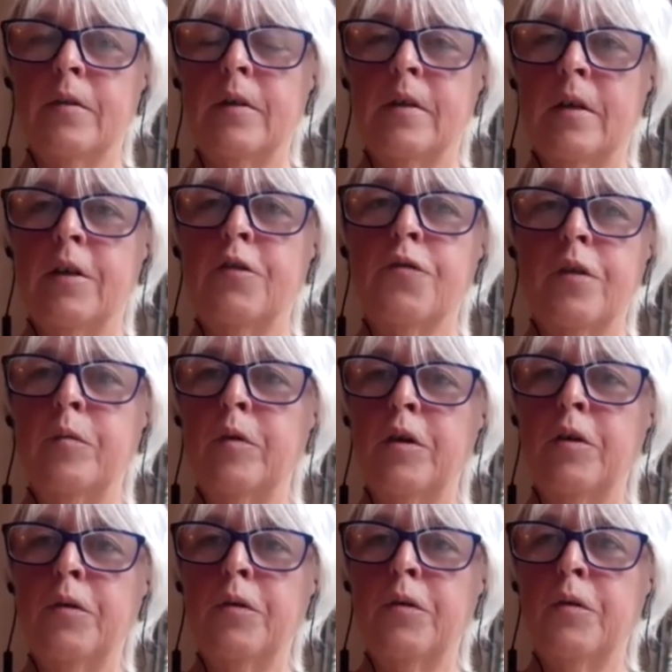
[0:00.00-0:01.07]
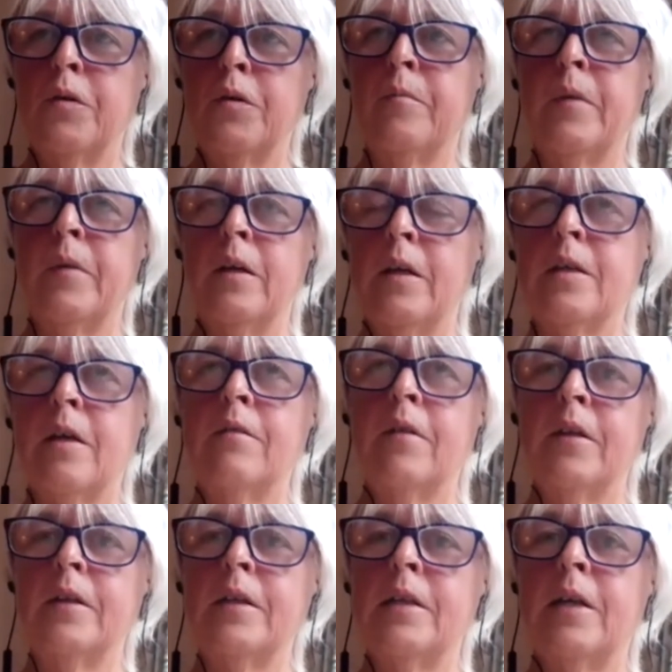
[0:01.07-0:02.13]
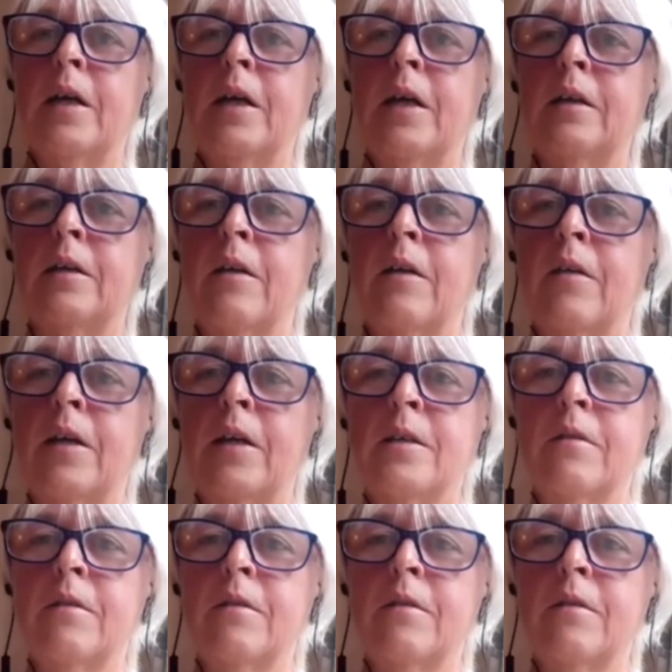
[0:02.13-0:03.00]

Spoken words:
surgery will cure them. And I don't understand how that is